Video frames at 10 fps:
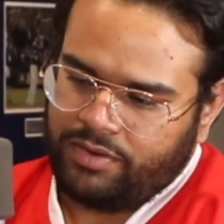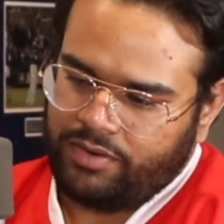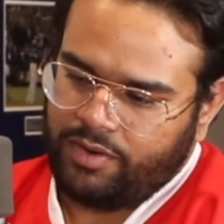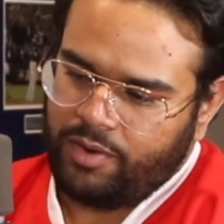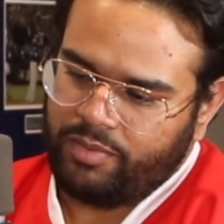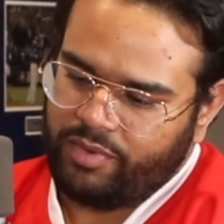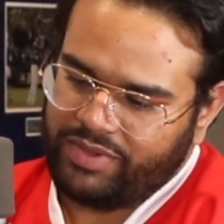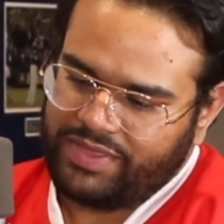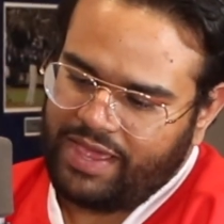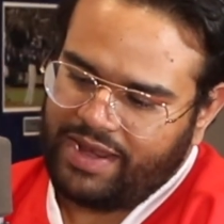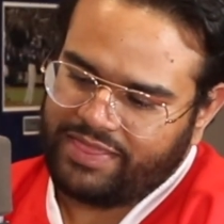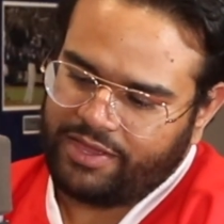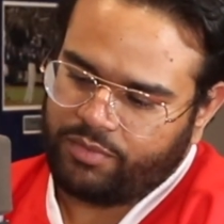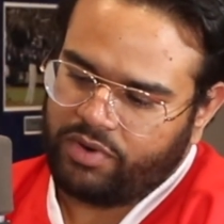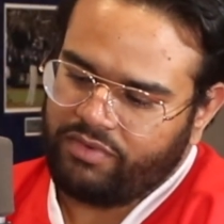No, but with that, I
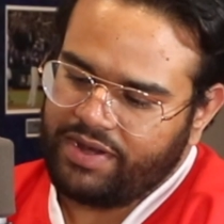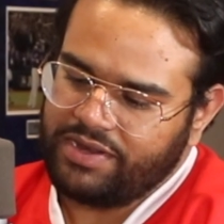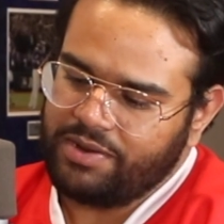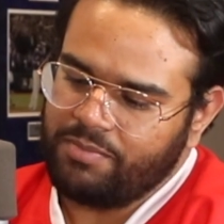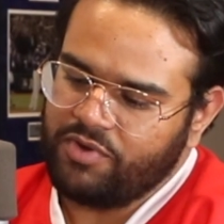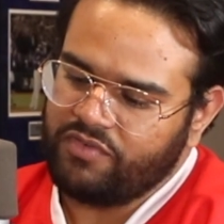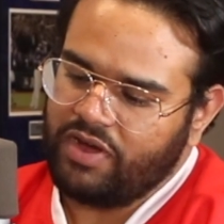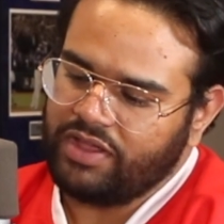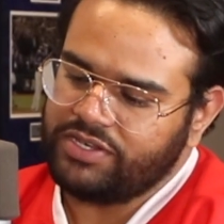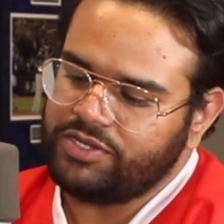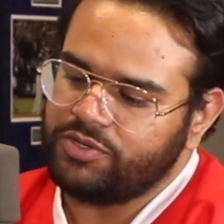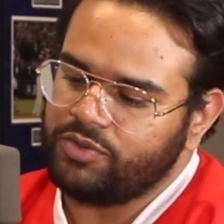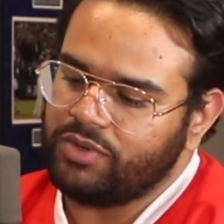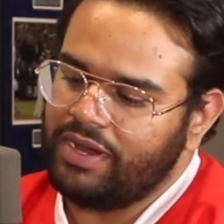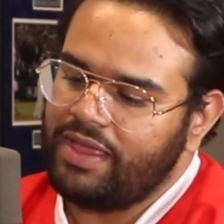think we're ready to move on
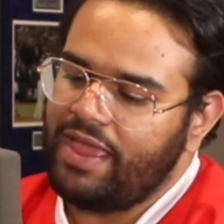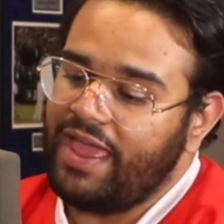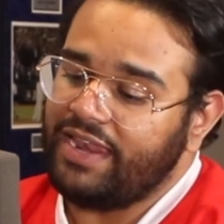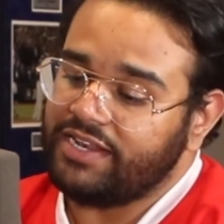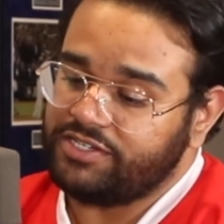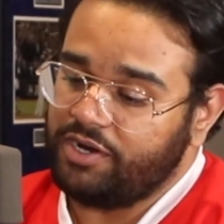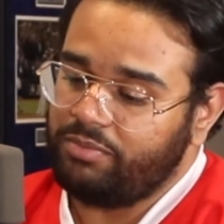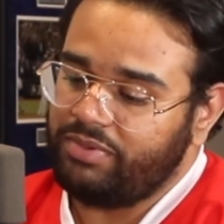to NHL